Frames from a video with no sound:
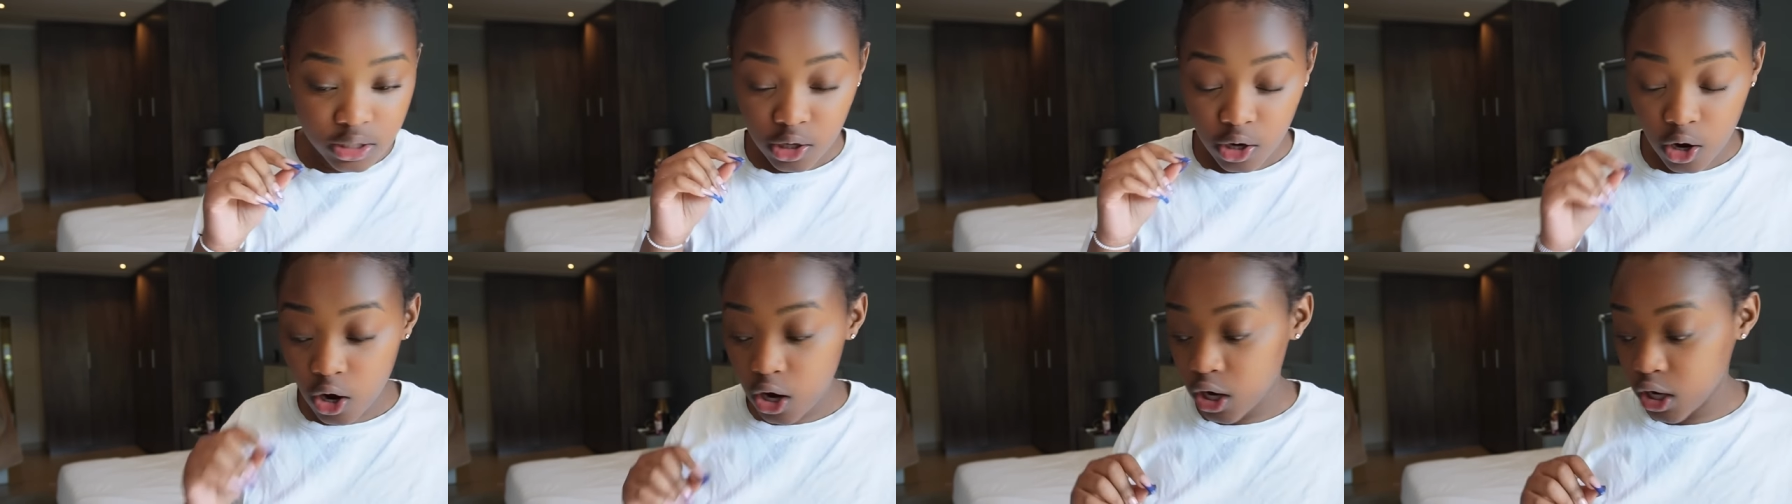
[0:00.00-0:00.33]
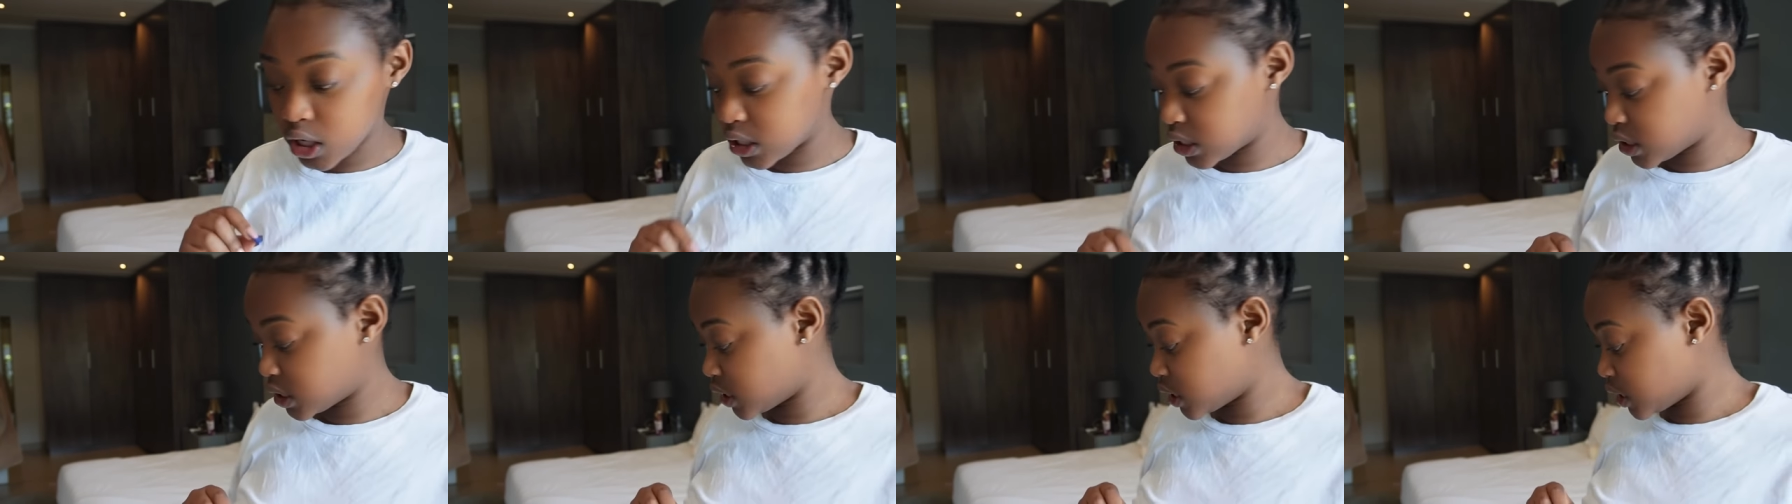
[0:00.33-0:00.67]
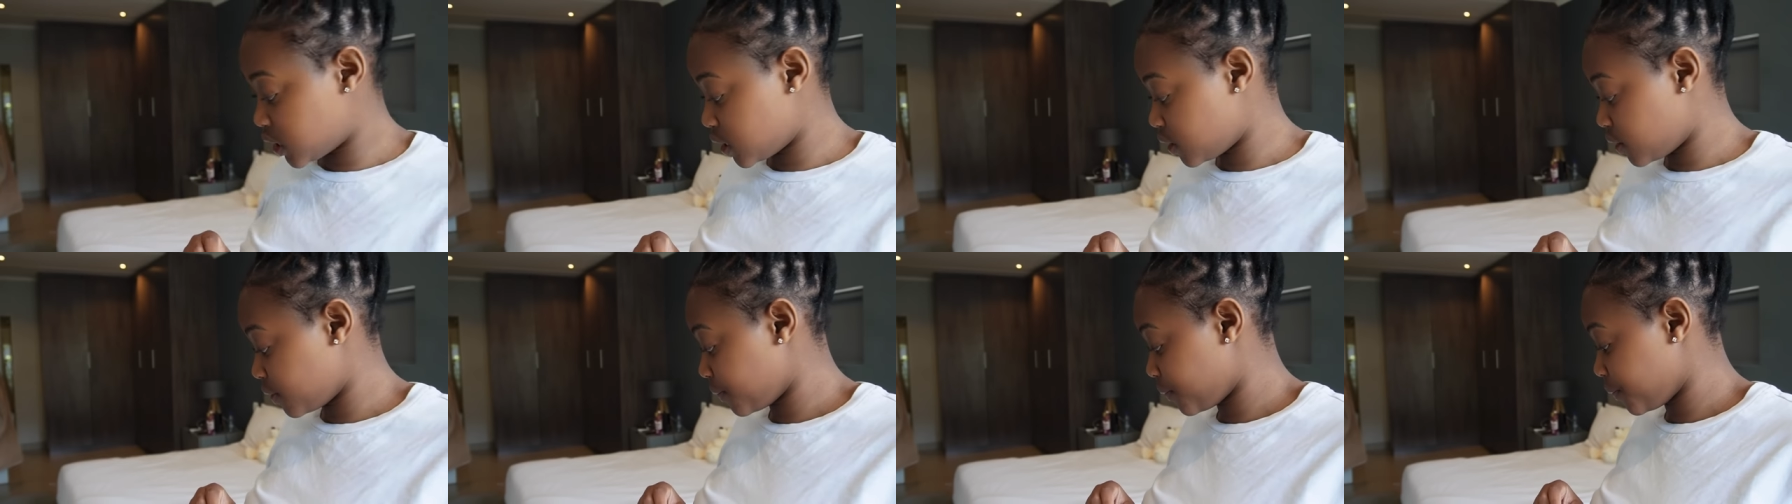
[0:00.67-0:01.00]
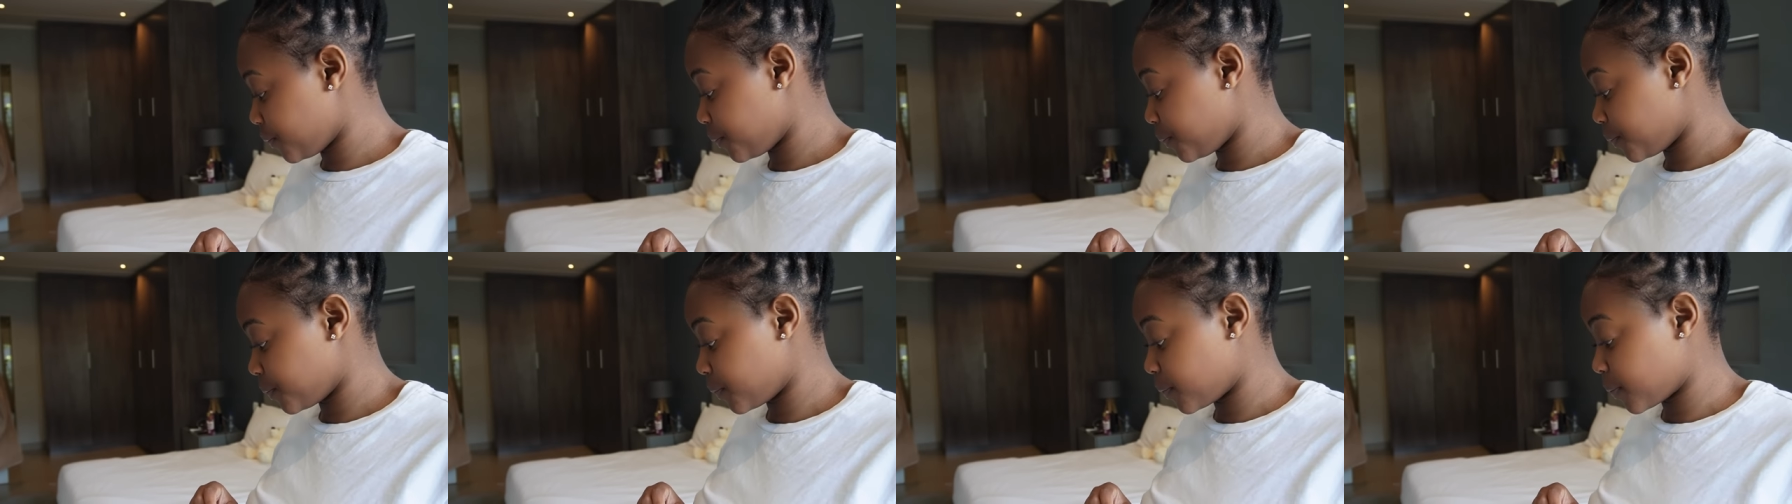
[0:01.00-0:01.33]
task
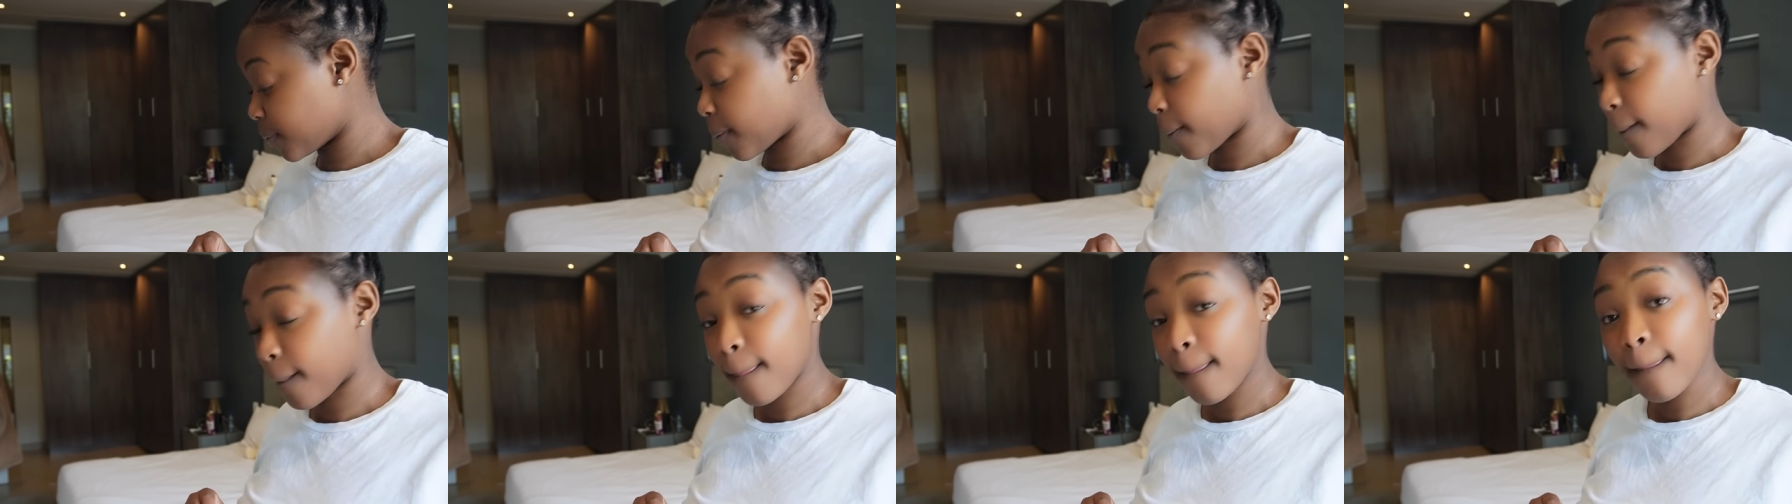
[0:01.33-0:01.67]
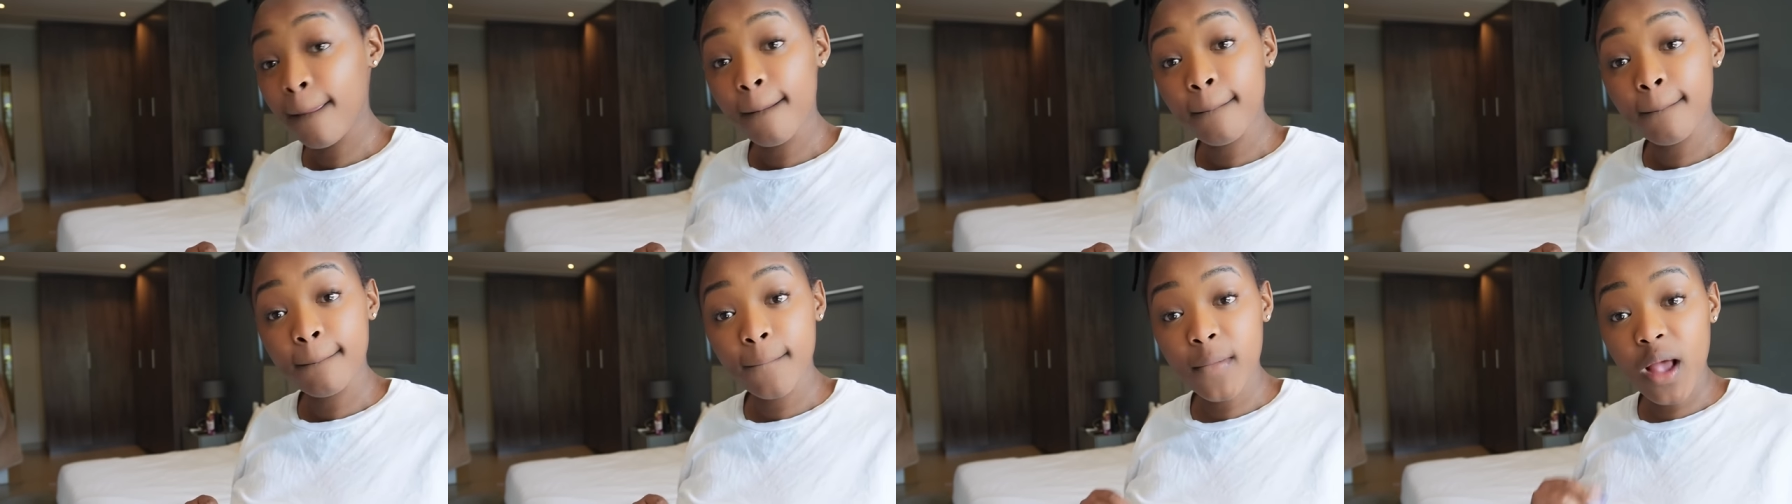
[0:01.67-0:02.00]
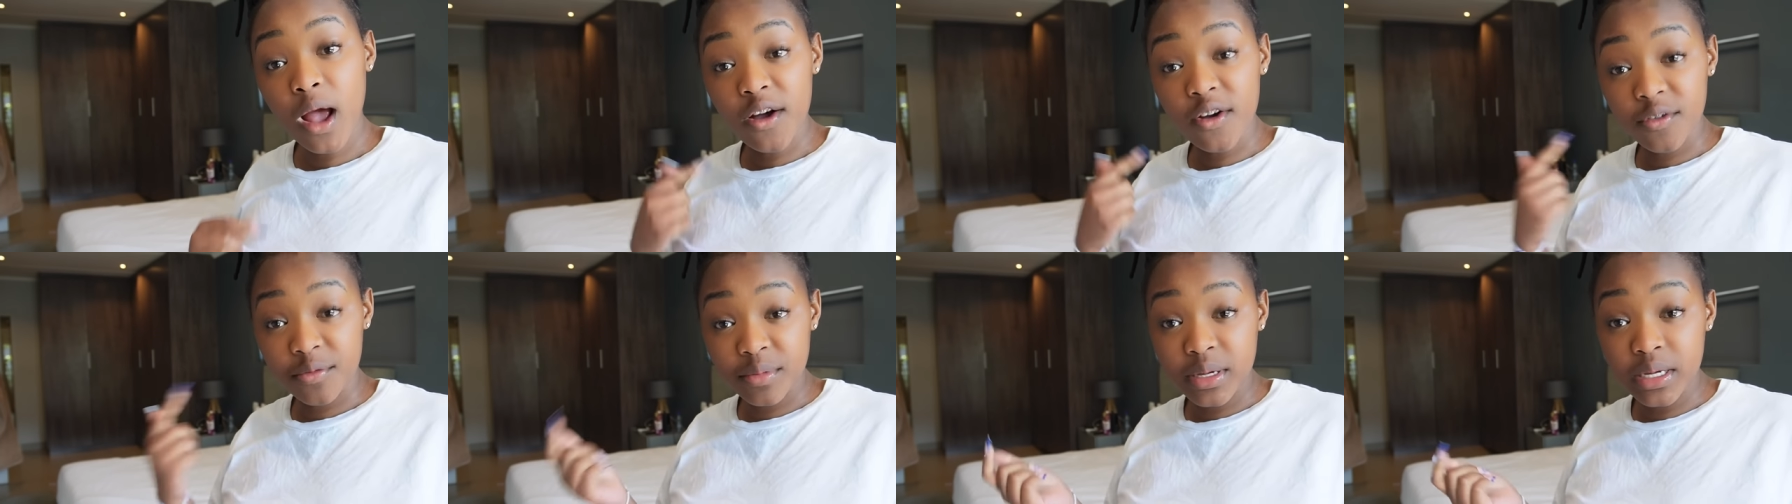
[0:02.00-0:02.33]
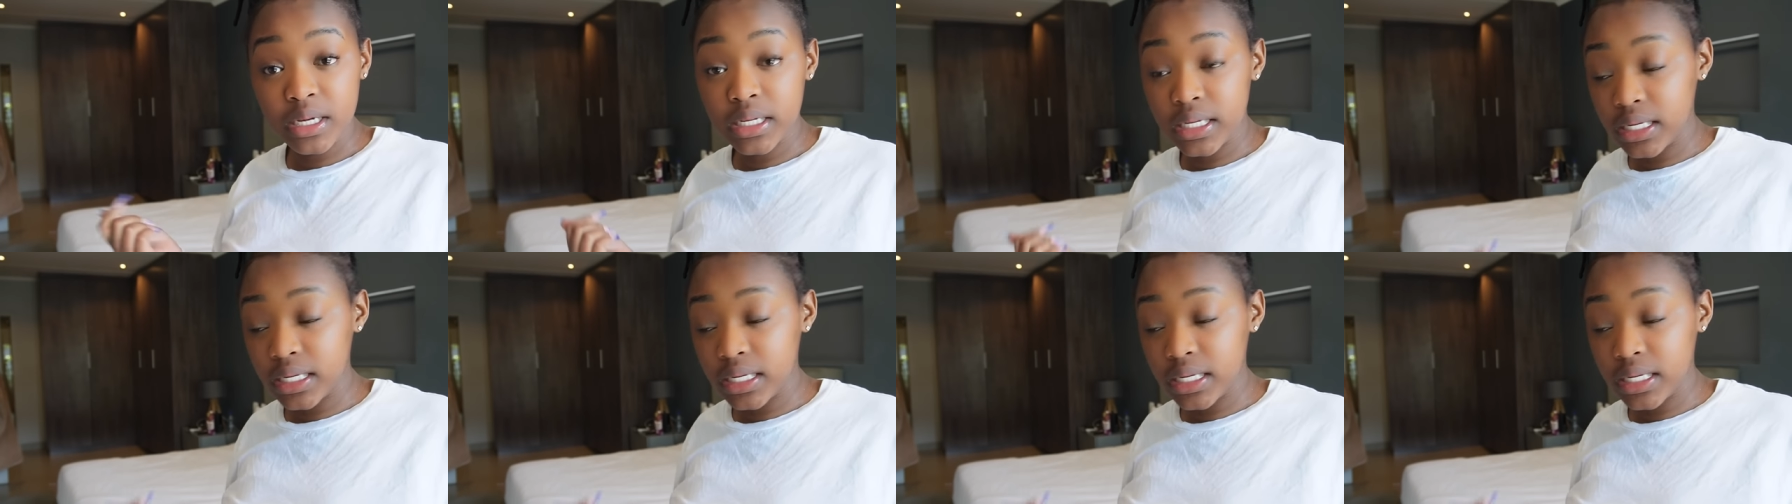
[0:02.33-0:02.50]
of me